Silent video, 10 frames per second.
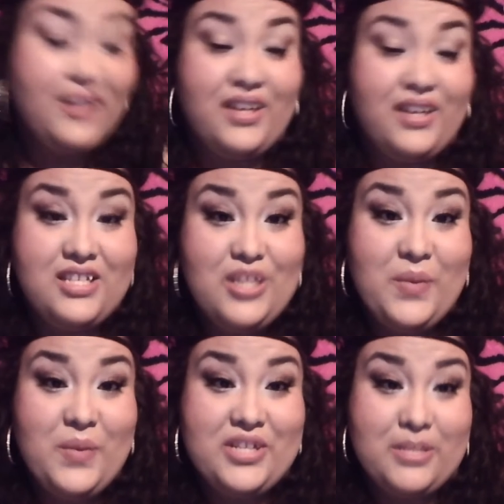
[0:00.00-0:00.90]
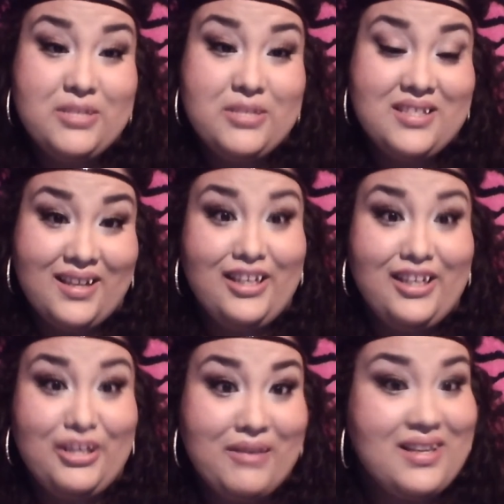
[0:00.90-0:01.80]
There is so much. I'm just
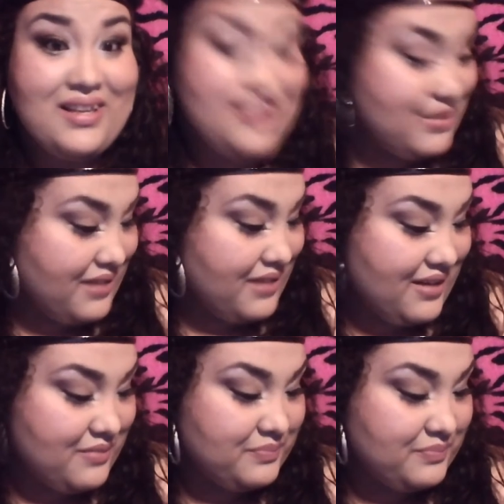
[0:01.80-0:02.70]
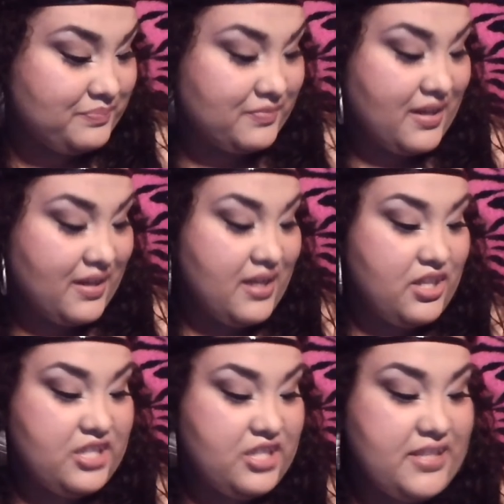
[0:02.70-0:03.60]
letting you guys know now.
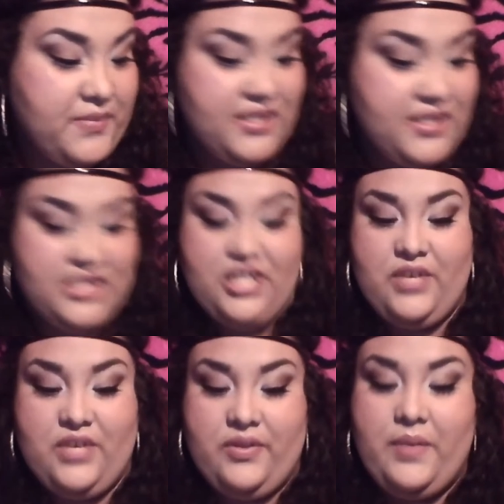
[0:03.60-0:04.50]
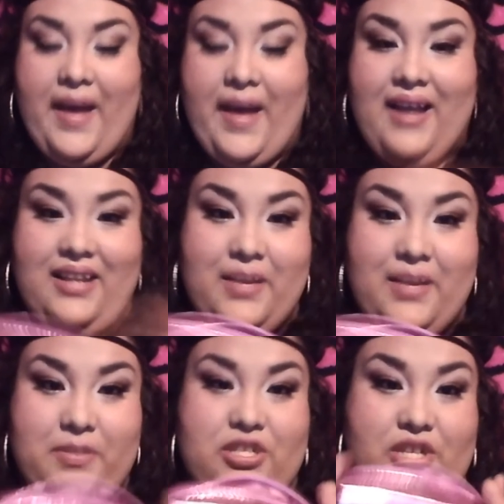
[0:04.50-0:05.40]
She sent me this cute little bag that had
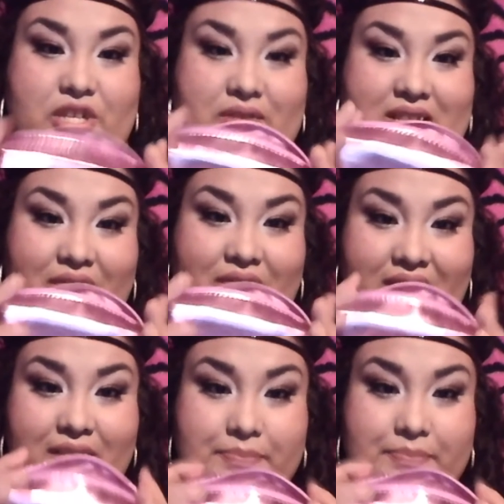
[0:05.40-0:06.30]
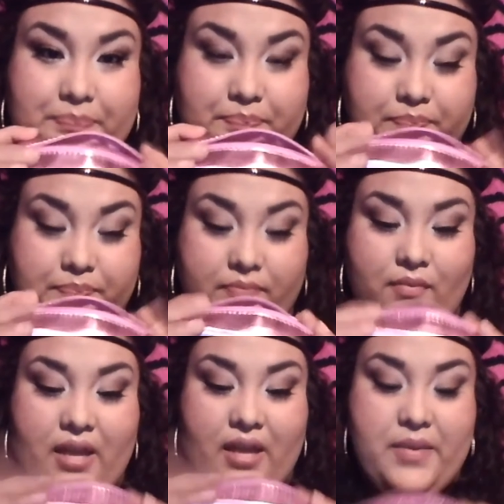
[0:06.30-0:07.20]
a bunch of cute stuff in it.
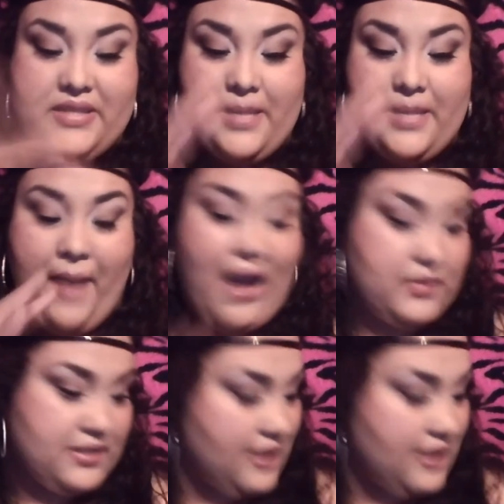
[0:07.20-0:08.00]
It was like packed with